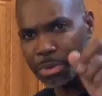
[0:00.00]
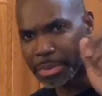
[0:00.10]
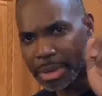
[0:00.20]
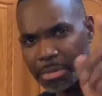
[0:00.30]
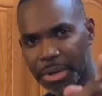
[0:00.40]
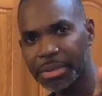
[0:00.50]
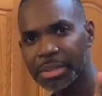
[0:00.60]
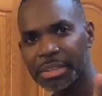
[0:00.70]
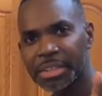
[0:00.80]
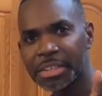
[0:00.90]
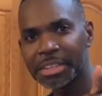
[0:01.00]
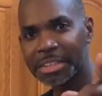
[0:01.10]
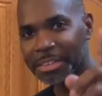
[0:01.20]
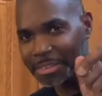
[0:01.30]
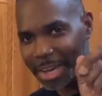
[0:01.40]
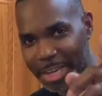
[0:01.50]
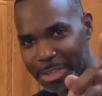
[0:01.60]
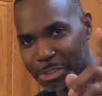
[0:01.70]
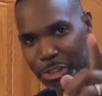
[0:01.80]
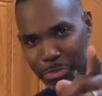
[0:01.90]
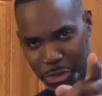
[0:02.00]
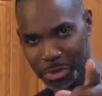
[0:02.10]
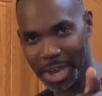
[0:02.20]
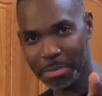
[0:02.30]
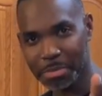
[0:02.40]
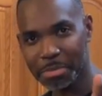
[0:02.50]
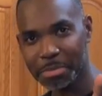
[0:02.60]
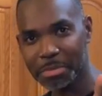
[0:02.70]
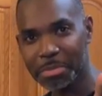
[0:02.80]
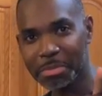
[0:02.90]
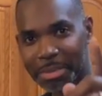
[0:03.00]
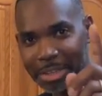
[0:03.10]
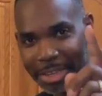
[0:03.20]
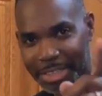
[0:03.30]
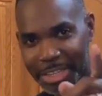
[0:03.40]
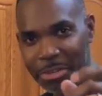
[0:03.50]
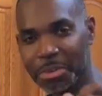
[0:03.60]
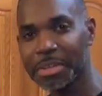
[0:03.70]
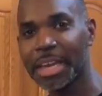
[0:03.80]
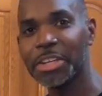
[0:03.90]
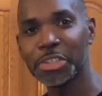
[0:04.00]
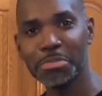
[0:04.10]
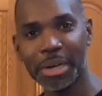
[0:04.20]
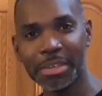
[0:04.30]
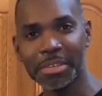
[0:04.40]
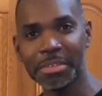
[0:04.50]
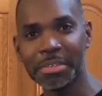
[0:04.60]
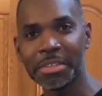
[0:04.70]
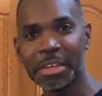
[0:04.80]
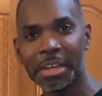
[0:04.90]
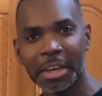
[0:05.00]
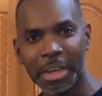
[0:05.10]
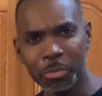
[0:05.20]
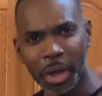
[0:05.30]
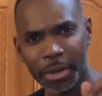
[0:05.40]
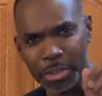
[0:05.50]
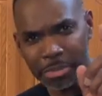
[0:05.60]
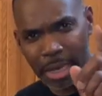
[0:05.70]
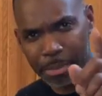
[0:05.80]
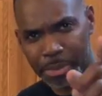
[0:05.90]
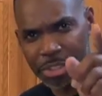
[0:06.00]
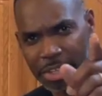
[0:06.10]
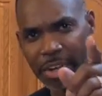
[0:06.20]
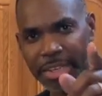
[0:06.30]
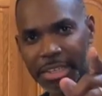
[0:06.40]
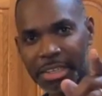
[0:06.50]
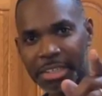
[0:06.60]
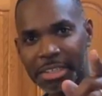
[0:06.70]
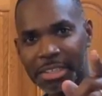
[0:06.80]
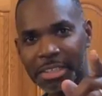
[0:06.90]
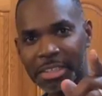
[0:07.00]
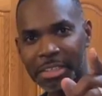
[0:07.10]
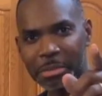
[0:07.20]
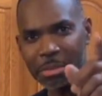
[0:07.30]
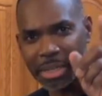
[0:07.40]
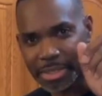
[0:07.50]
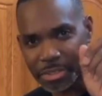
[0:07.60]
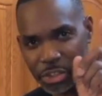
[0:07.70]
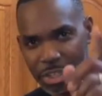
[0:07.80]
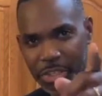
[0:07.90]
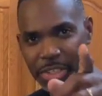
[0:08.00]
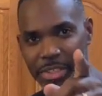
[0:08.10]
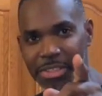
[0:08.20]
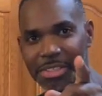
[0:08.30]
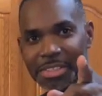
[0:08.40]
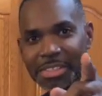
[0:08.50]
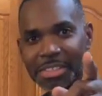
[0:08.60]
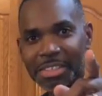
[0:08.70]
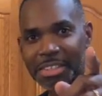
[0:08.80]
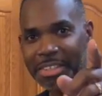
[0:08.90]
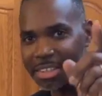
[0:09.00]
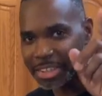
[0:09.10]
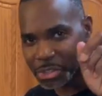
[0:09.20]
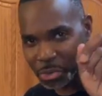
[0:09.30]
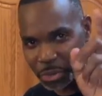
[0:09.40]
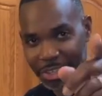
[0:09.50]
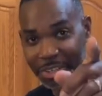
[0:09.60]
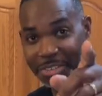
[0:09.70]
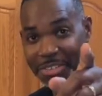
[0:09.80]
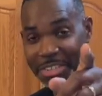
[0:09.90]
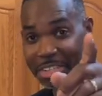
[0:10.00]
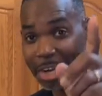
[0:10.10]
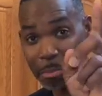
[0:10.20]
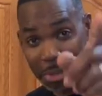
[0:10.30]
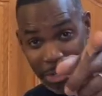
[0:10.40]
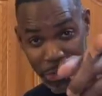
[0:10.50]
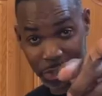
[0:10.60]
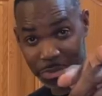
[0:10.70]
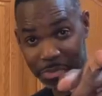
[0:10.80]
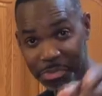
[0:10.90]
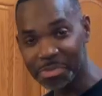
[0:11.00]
remember, like and subscribe and hit that notification button. And why don't you be apostolic? Because Jesus is real. God bless you.